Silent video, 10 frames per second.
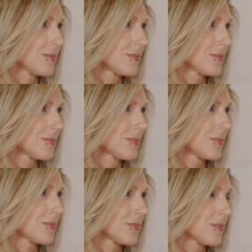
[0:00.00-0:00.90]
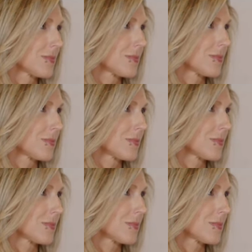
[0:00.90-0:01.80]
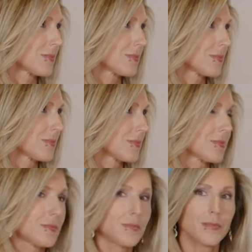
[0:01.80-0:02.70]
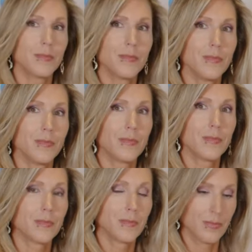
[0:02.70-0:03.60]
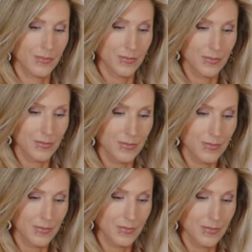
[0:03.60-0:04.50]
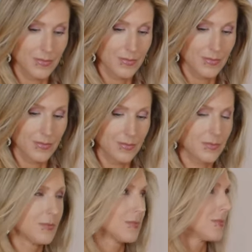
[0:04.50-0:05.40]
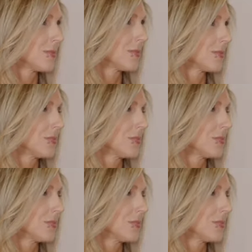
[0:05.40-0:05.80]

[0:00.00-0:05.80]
No words are spoken by the person on screen.